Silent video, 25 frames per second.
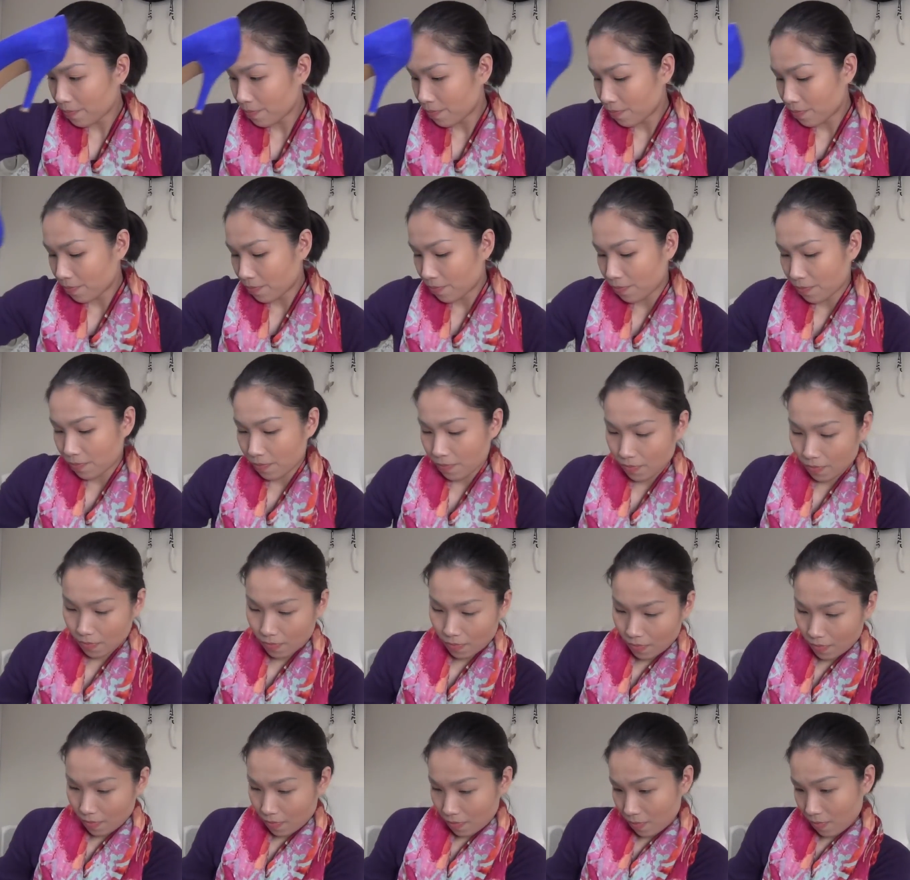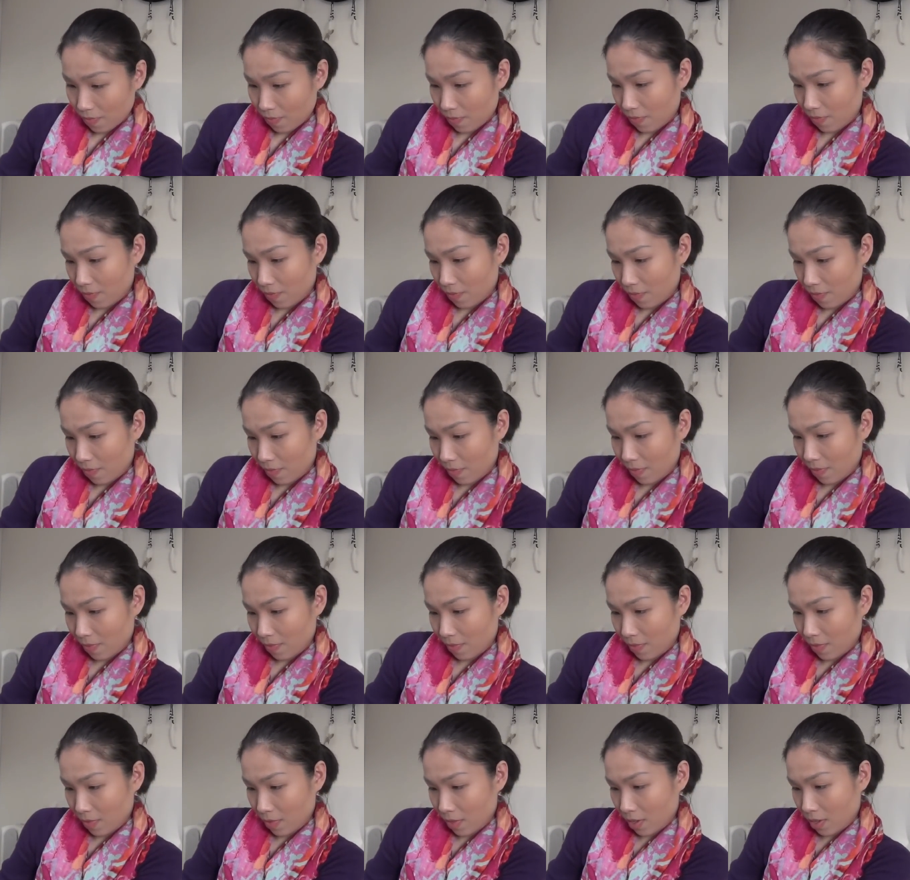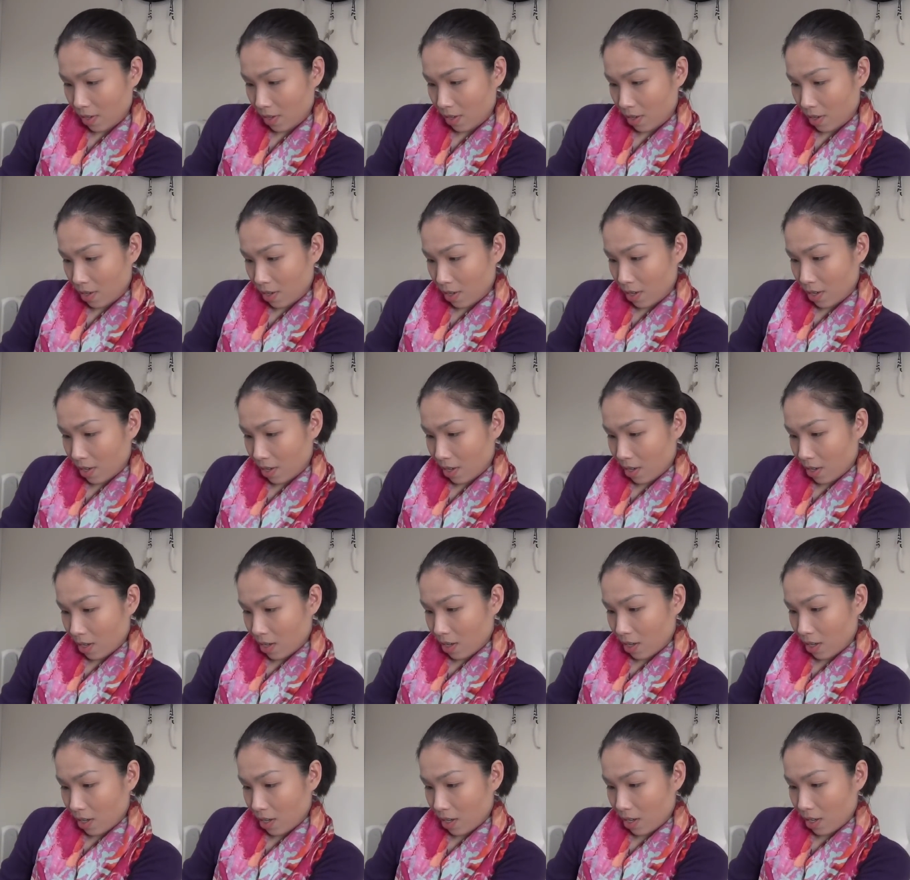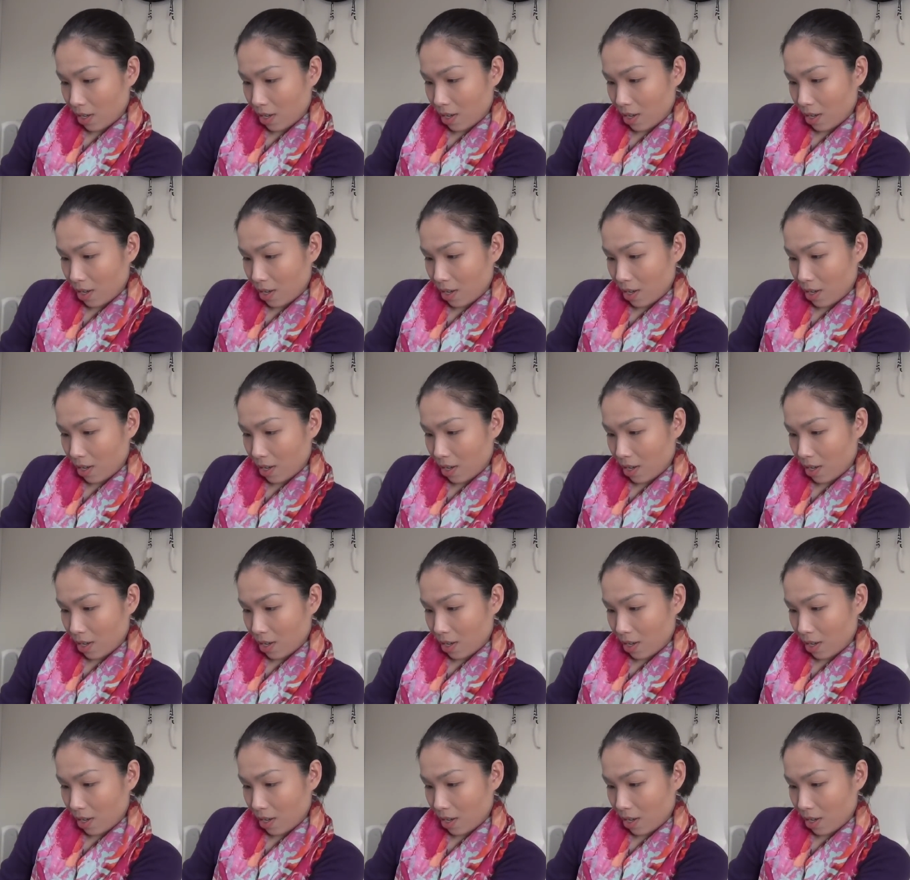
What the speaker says: (no one is talking)